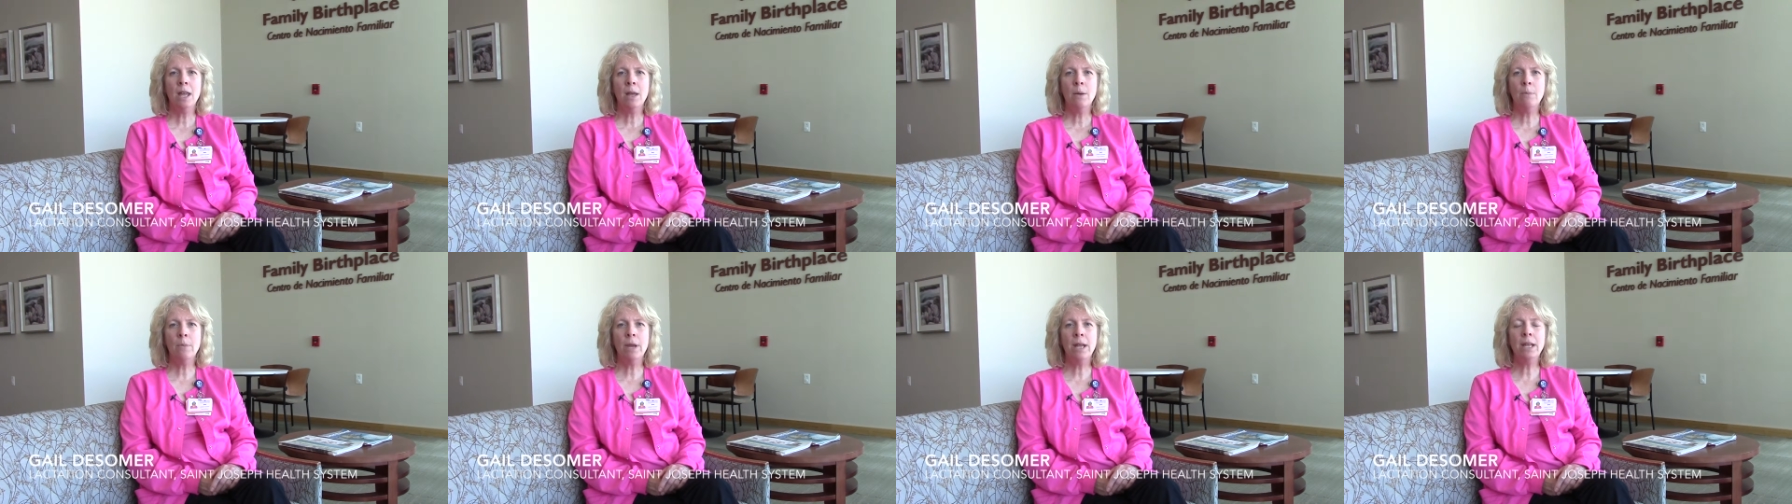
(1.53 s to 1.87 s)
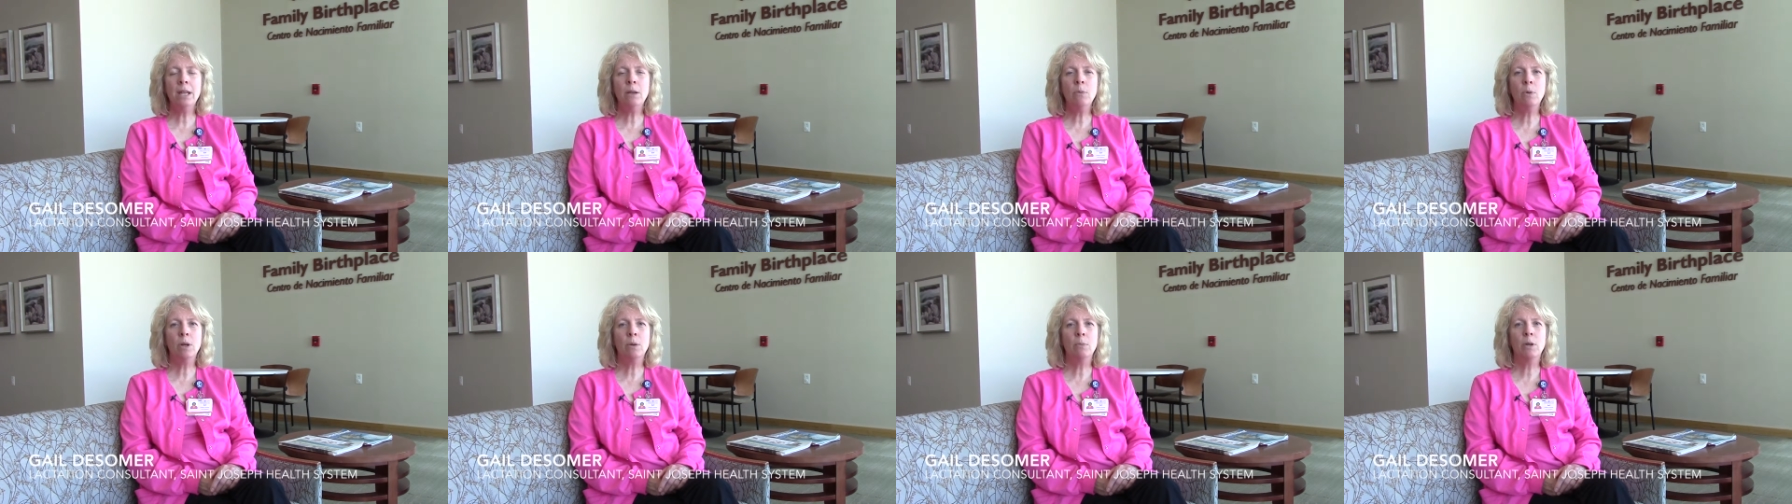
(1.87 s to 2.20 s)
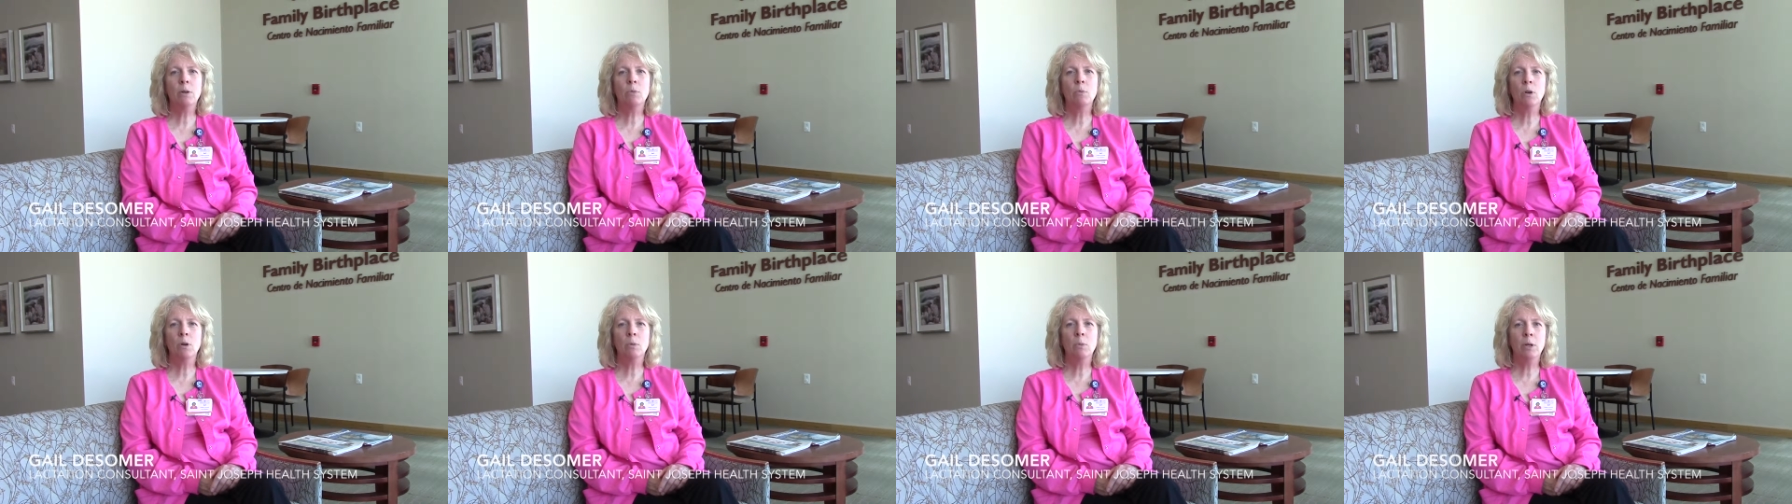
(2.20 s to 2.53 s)
Many
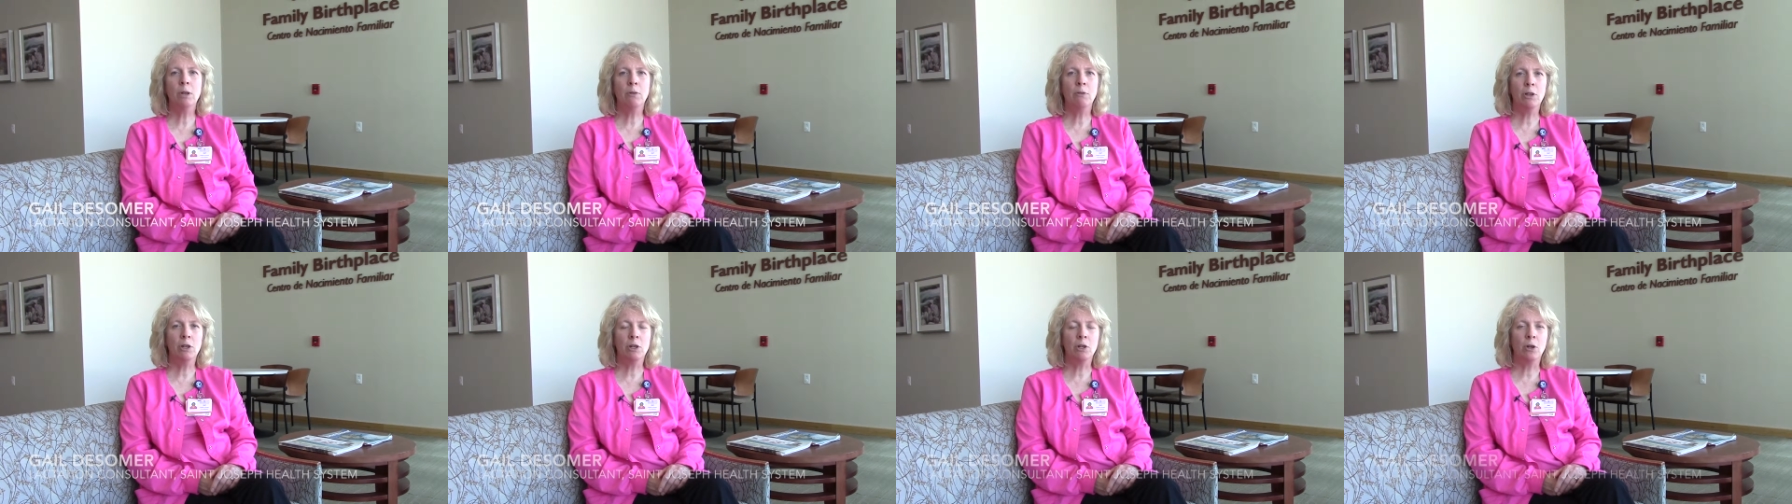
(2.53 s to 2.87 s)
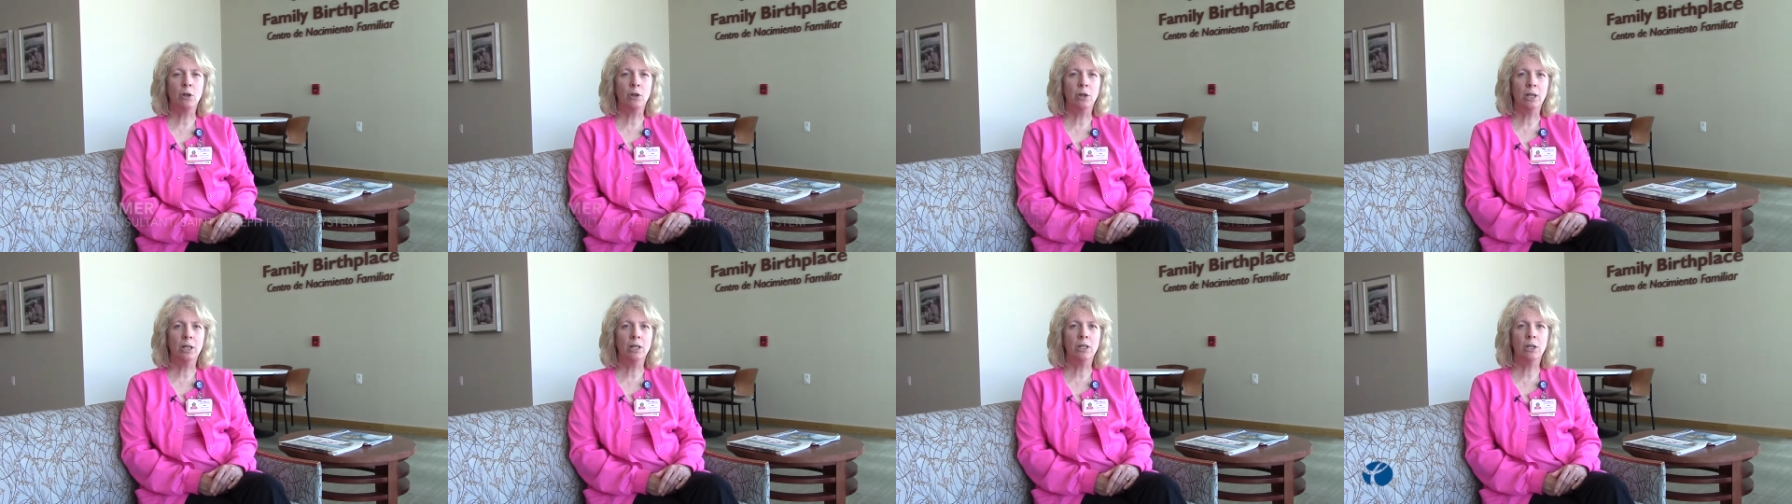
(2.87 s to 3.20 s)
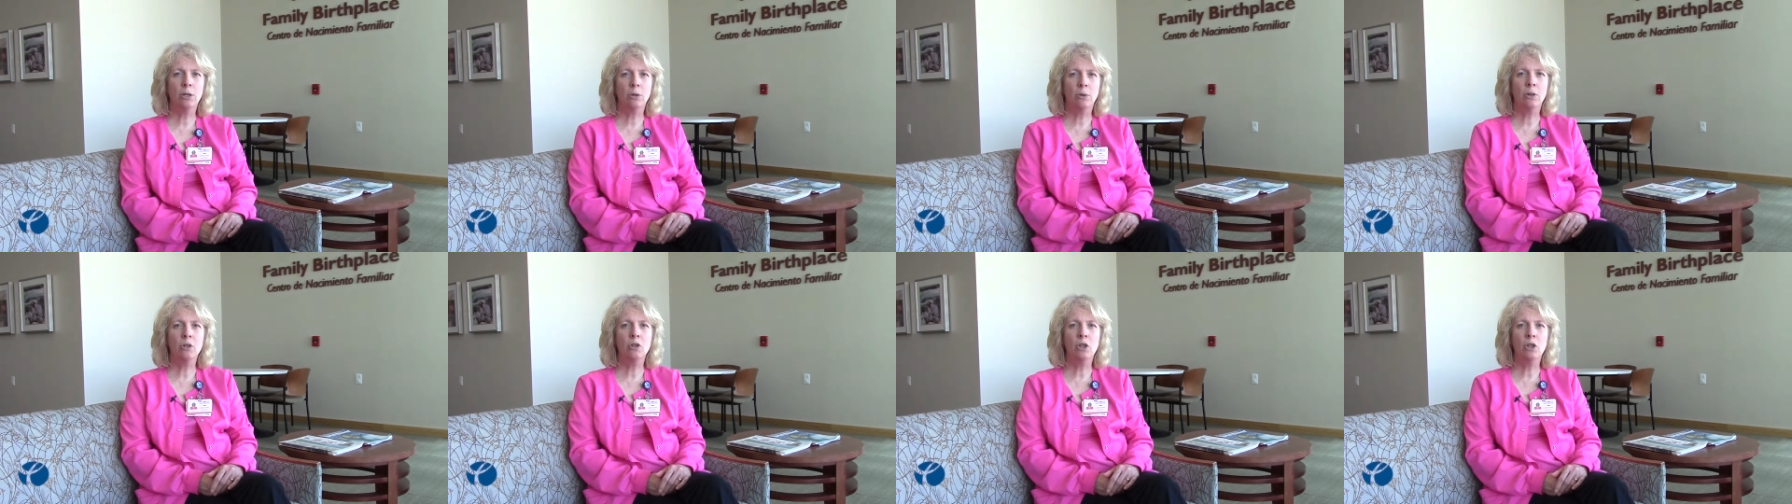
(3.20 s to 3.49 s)
women will be returning to a